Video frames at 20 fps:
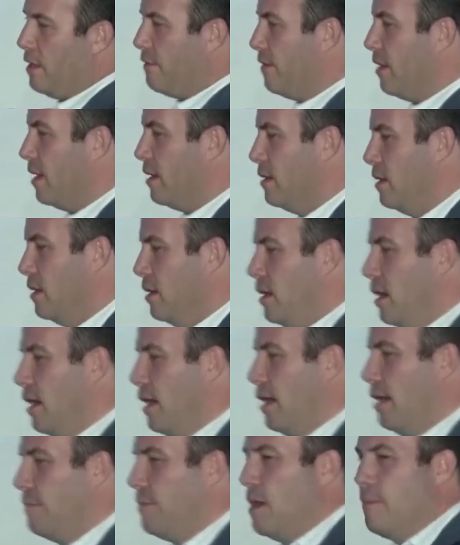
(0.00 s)
it.
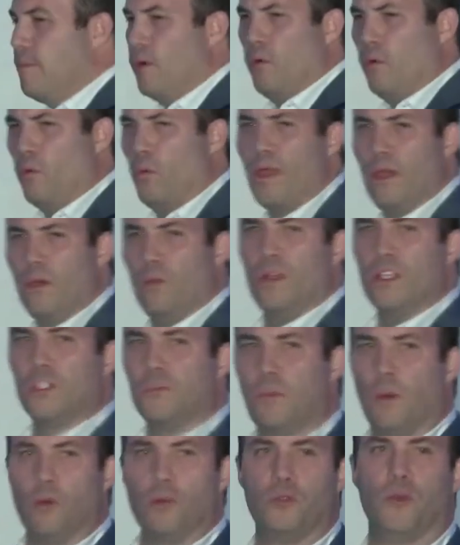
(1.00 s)
But we
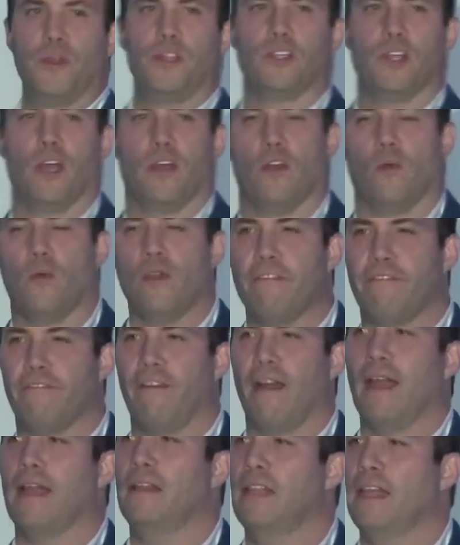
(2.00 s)
spoke to each other. We
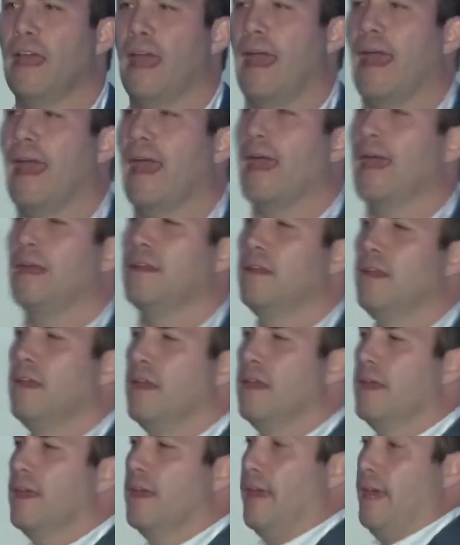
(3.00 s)
finally had,
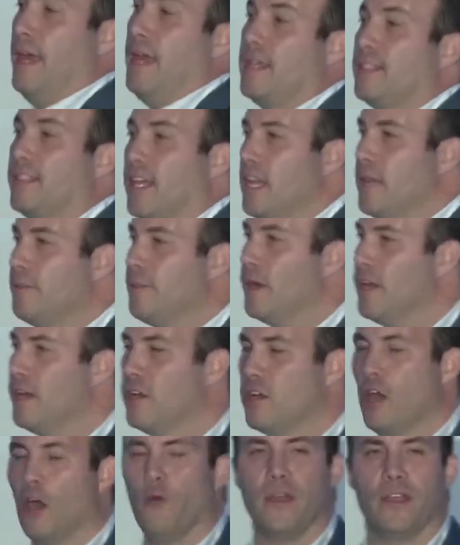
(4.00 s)
hey, is anybody
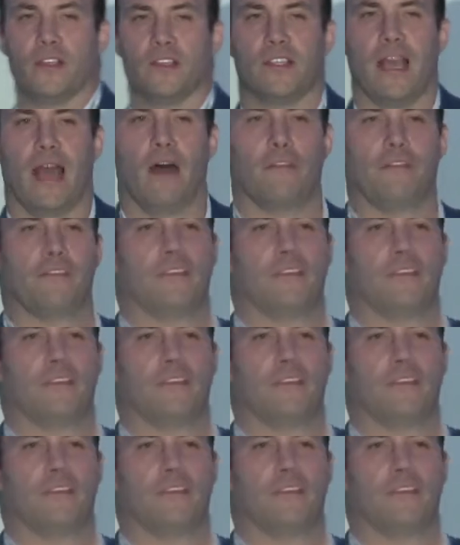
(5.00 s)
going south